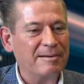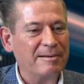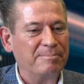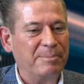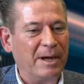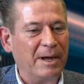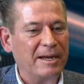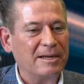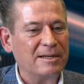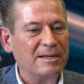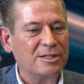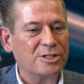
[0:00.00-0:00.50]

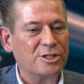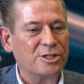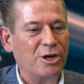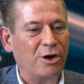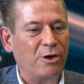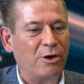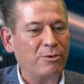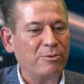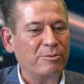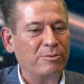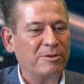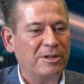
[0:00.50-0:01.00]
But
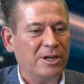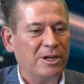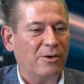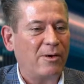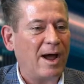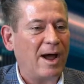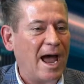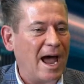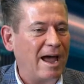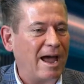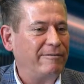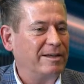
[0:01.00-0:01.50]
so,
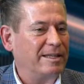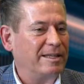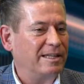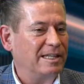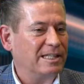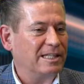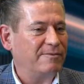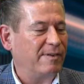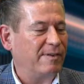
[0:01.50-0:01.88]
having these